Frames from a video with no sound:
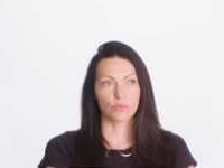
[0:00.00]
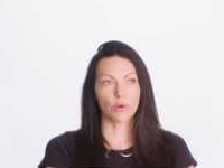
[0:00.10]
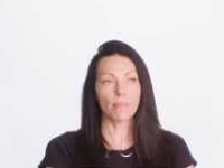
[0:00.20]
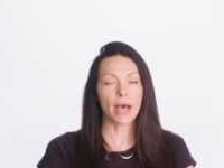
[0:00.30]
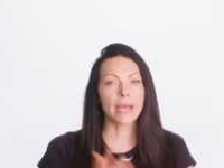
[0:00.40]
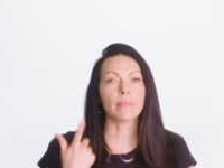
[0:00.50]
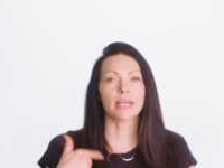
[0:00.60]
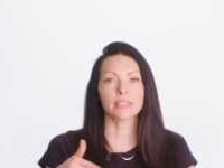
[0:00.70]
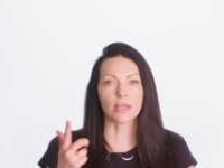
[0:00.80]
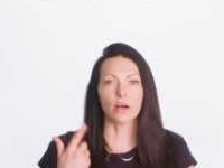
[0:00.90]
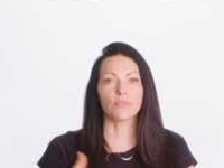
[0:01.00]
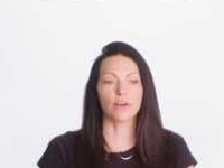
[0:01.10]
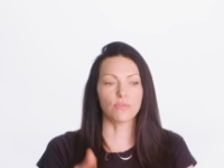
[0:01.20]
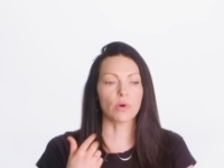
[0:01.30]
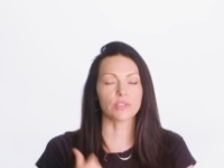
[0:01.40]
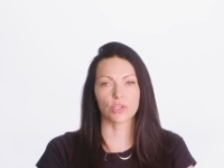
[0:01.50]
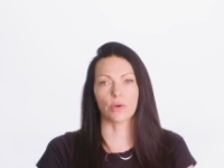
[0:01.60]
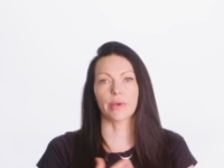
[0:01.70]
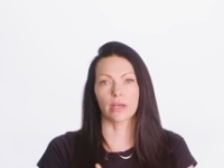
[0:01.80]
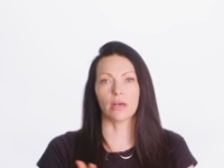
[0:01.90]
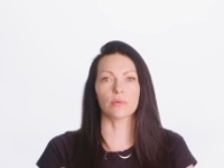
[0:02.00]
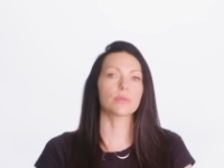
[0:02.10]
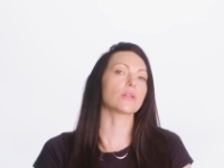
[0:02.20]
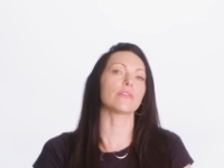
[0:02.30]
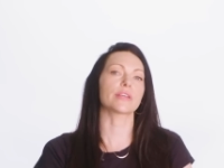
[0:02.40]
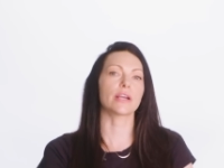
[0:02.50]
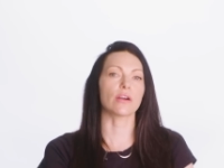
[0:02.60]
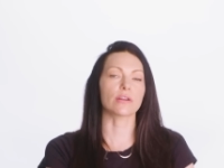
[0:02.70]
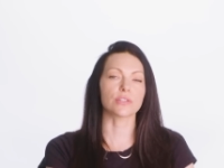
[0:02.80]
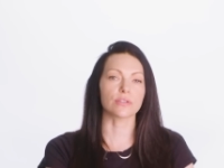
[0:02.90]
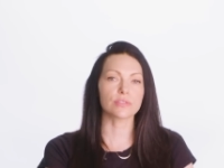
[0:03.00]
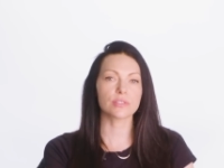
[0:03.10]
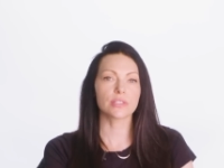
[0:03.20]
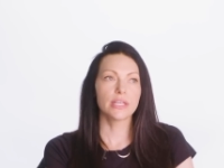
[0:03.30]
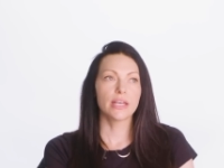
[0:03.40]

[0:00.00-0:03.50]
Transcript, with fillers: remind myself of what's going on with all the characters.